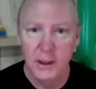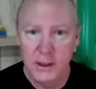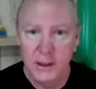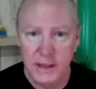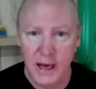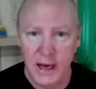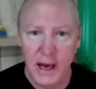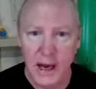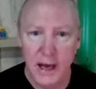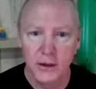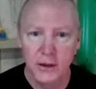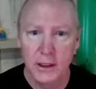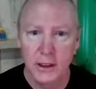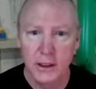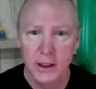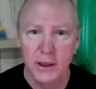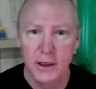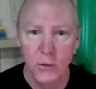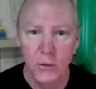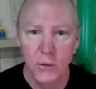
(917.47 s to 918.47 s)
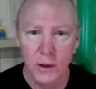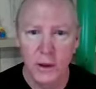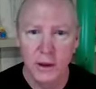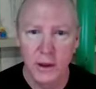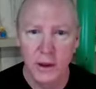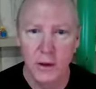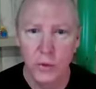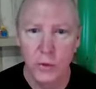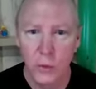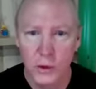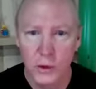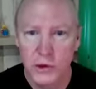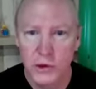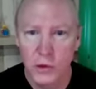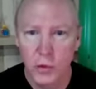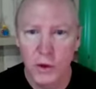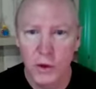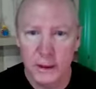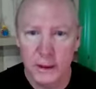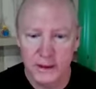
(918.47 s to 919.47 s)
dialing in what you
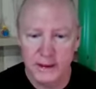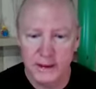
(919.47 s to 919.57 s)
want to